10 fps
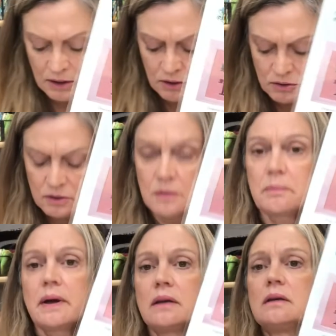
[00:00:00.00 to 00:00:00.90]
here's the
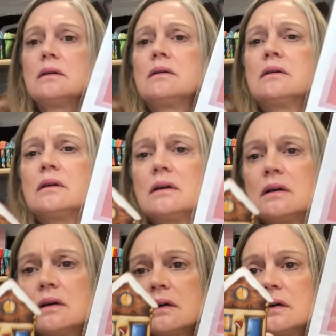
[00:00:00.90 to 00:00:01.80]
button.
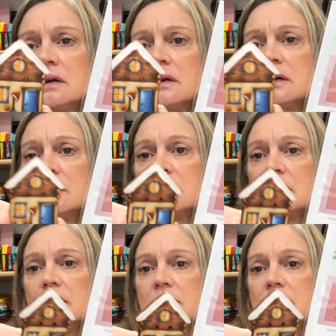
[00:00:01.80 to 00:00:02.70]

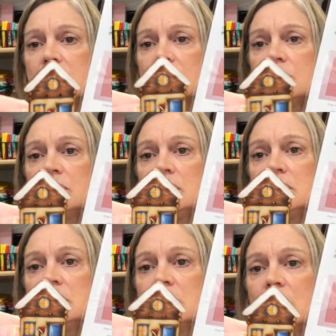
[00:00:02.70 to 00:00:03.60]
Isn't that cool?
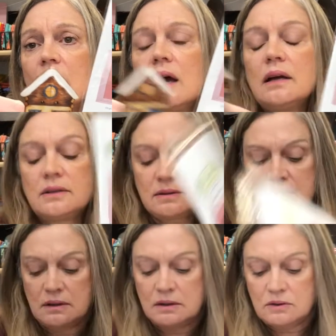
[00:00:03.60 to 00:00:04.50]
I just
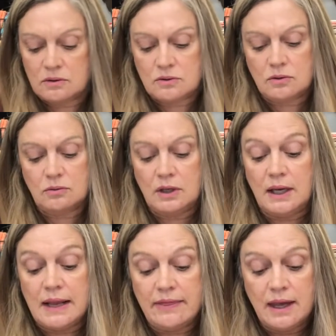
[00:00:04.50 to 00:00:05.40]
think these are so neat.
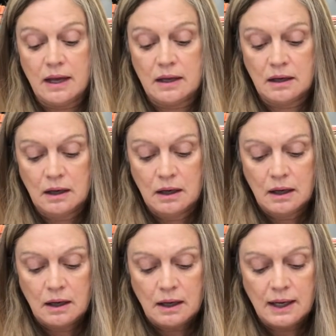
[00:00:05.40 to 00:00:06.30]
And then
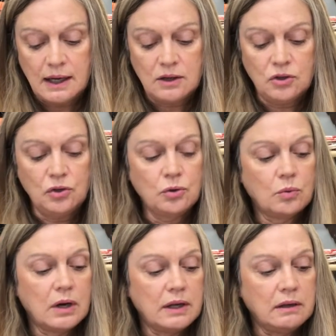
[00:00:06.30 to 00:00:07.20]
I got a new
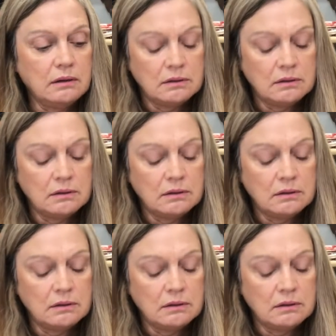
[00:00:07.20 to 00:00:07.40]
one